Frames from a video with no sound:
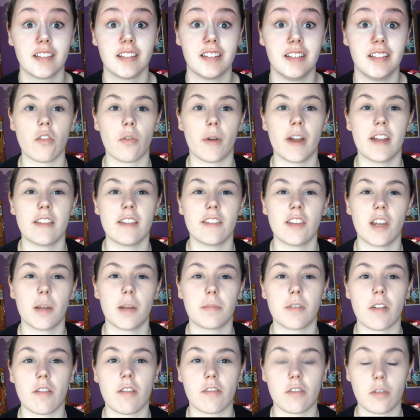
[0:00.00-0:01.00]
So I ended up
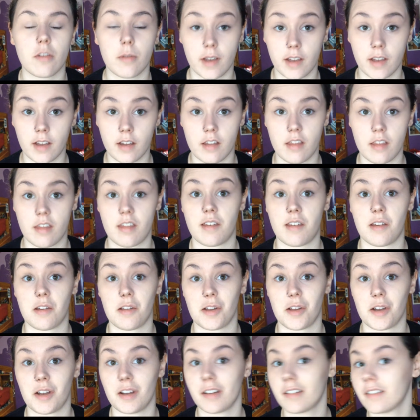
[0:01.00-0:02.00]
just doing
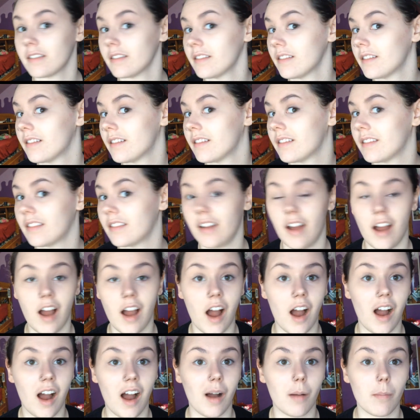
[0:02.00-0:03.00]
concealer,
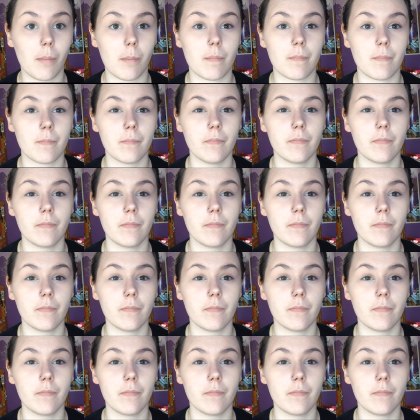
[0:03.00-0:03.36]
um,